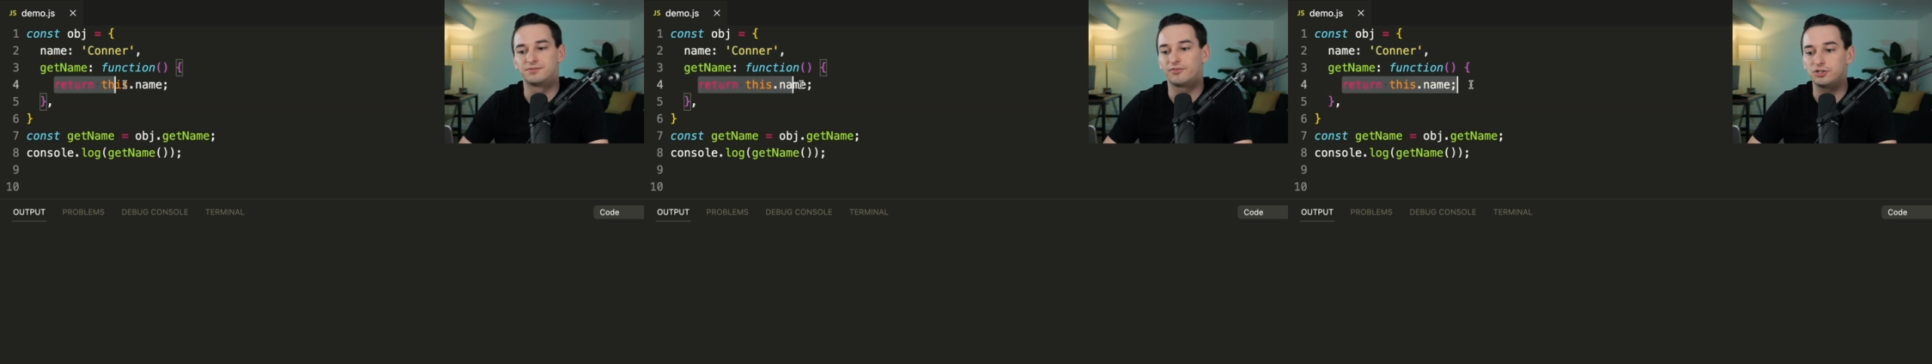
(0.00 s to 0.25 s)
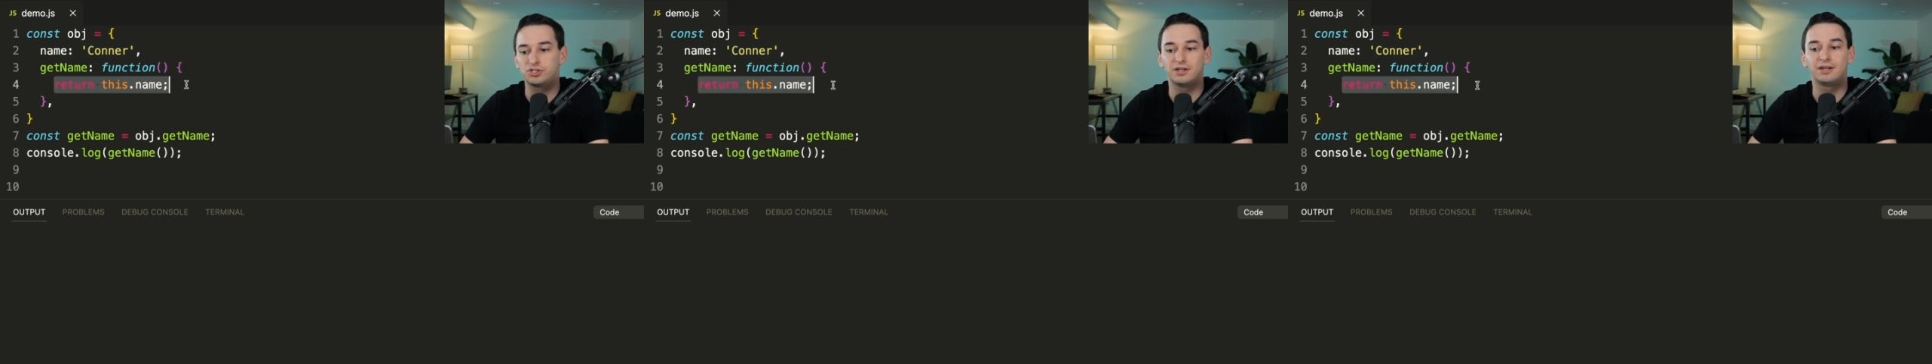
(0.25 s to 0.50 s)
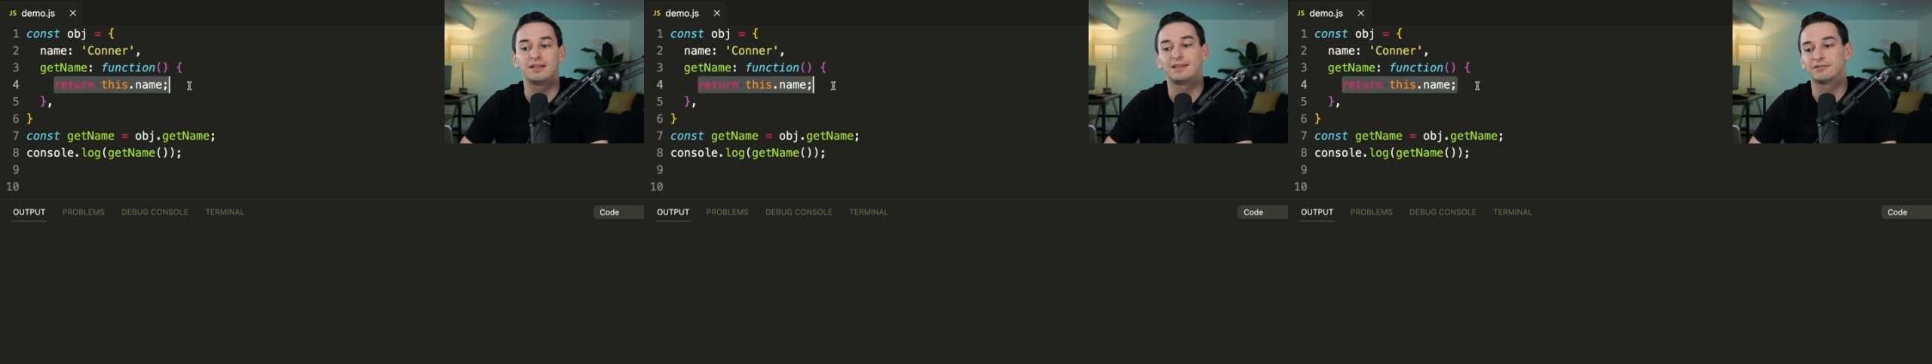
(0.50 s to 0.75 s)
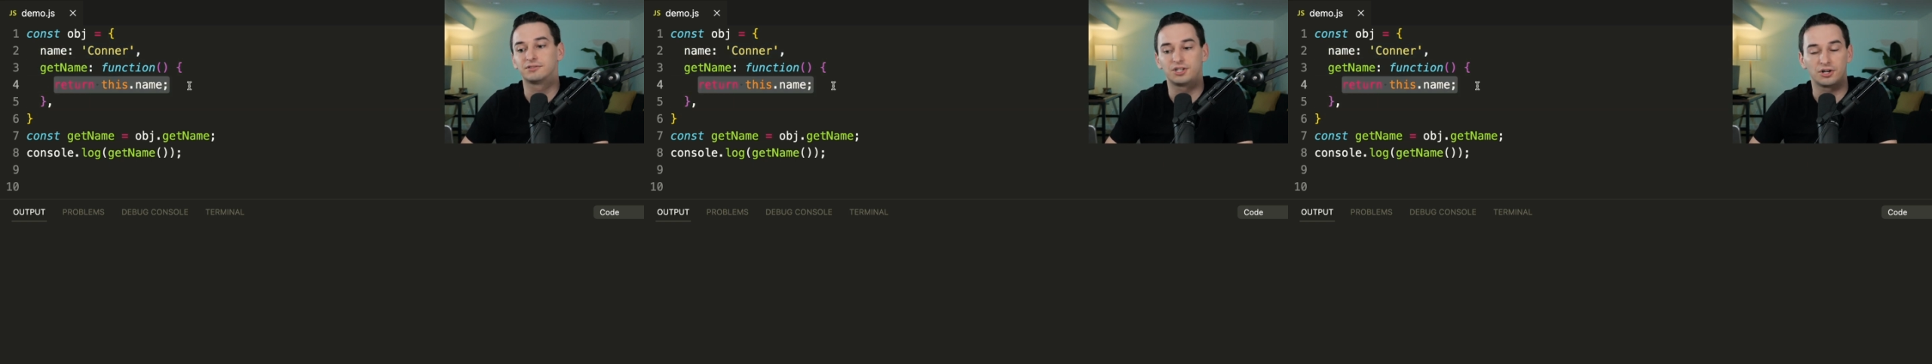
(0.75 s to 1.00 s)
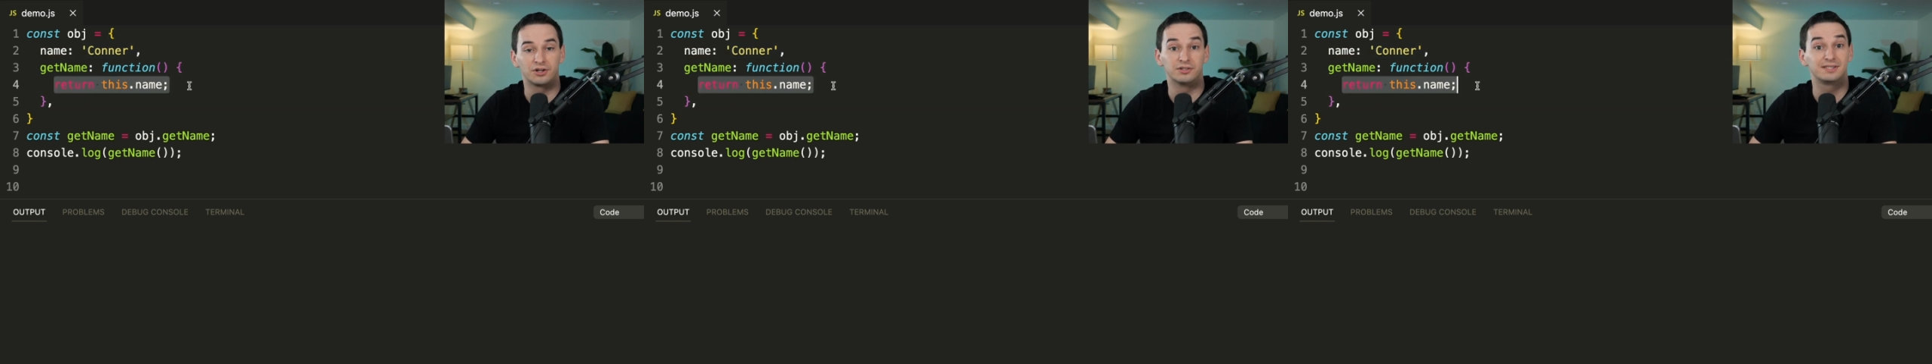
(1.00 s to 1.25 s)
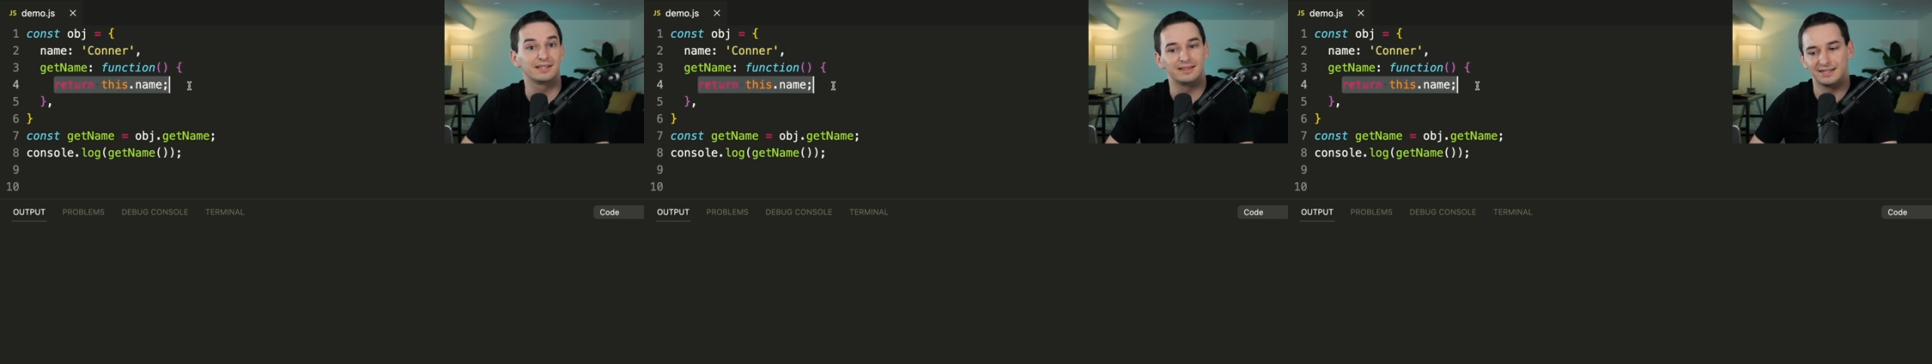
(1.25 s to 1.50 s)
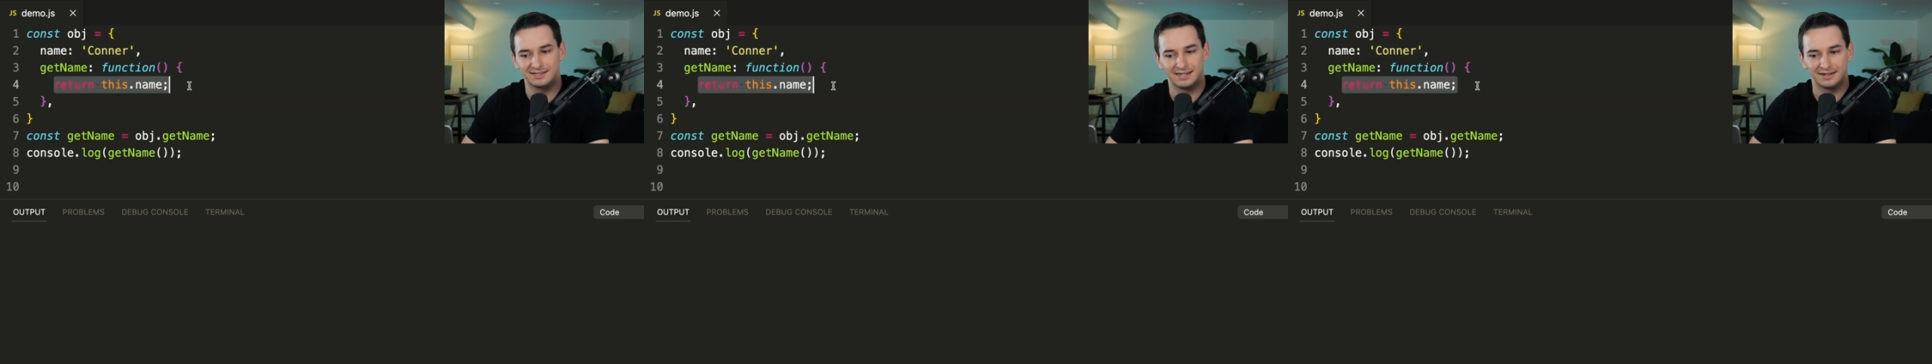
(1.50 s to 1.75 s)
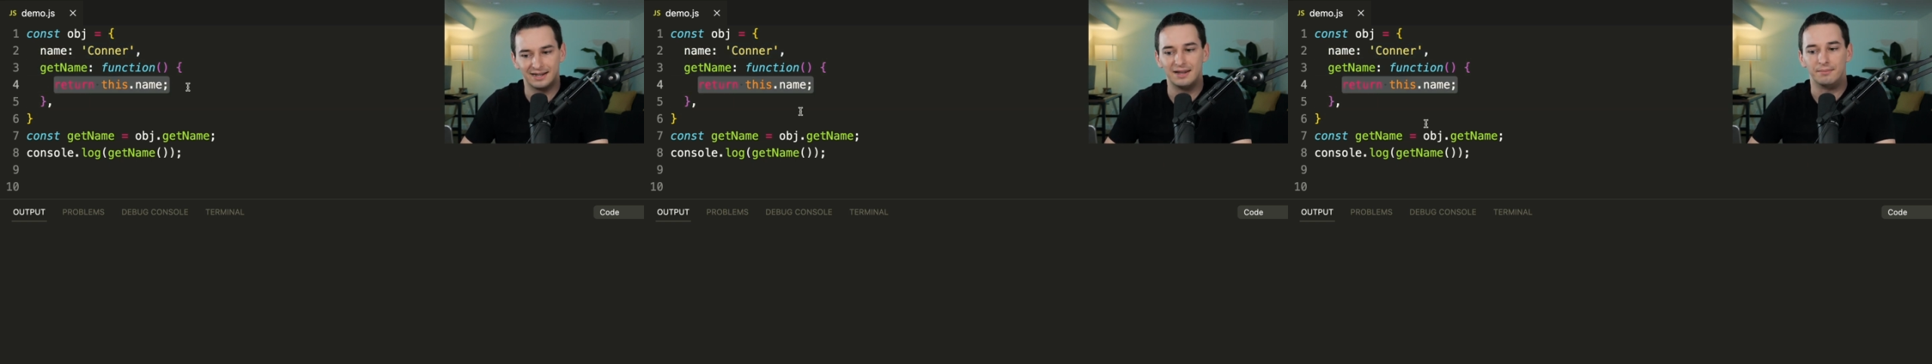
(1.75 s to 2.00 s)
function that returns
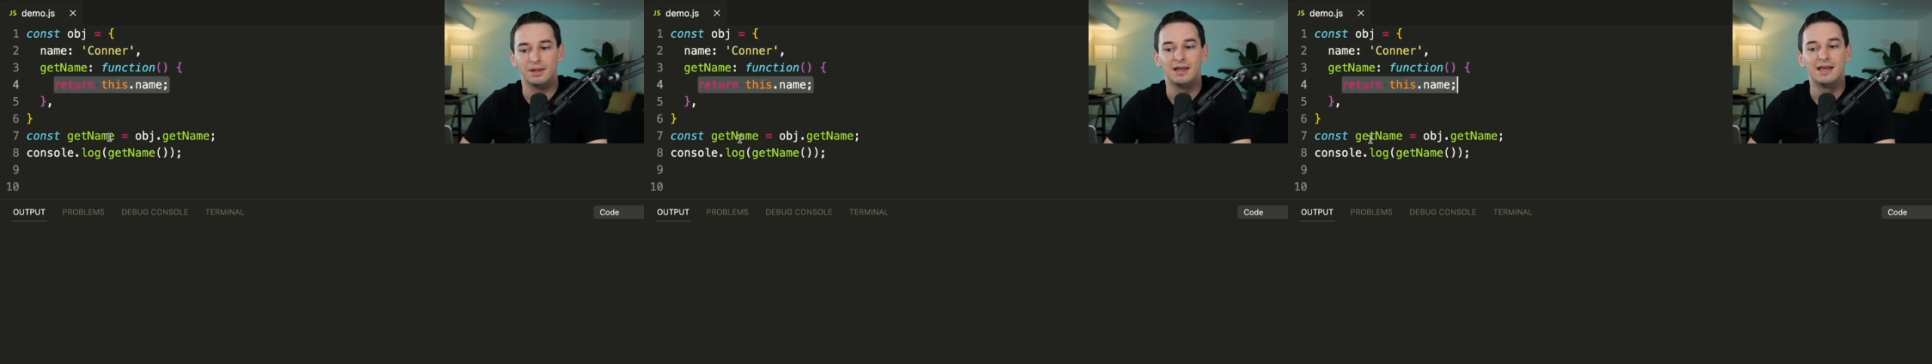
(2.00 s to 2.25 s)
this.name.